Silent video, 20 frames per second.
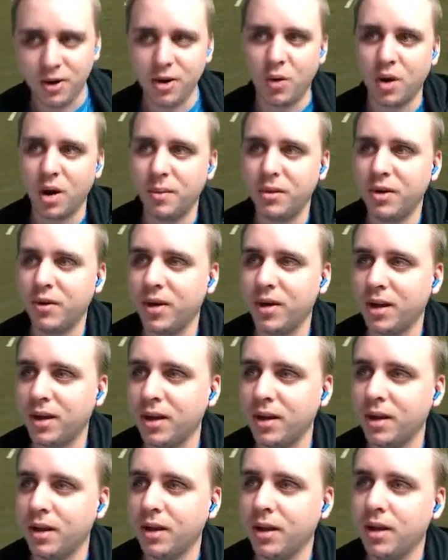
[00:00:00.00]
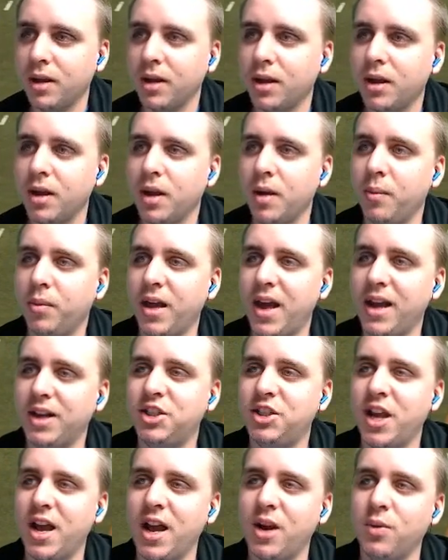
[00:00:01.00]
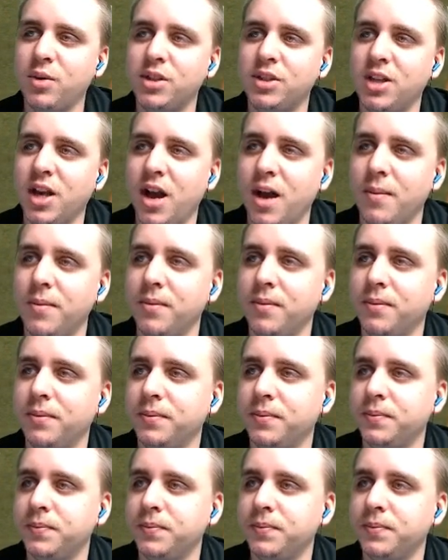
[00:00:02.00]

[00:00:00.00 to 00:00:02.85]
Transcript: I don't know what I'm doing. Blackjack, what's up?